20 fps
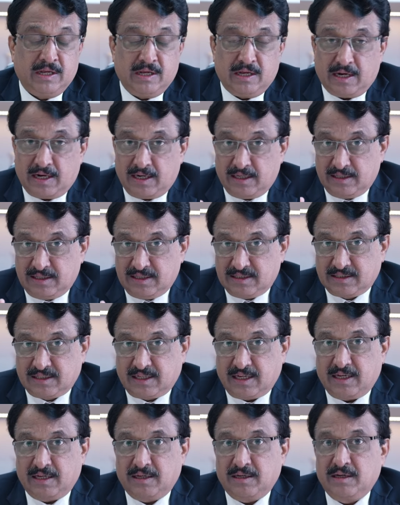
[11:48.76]
And this
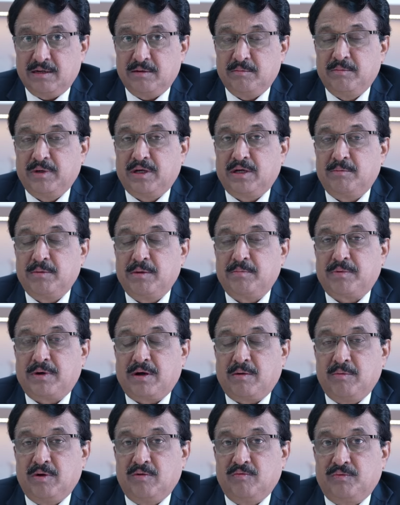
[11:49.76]
can become a
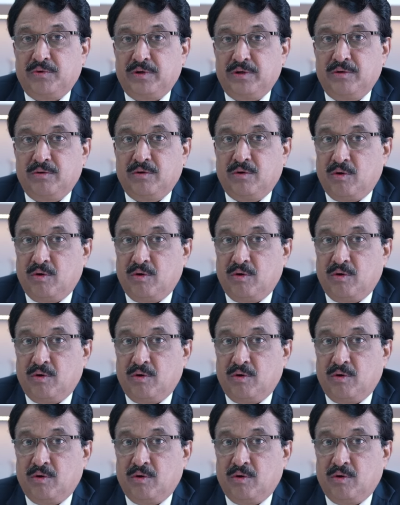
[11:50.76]
problem for you.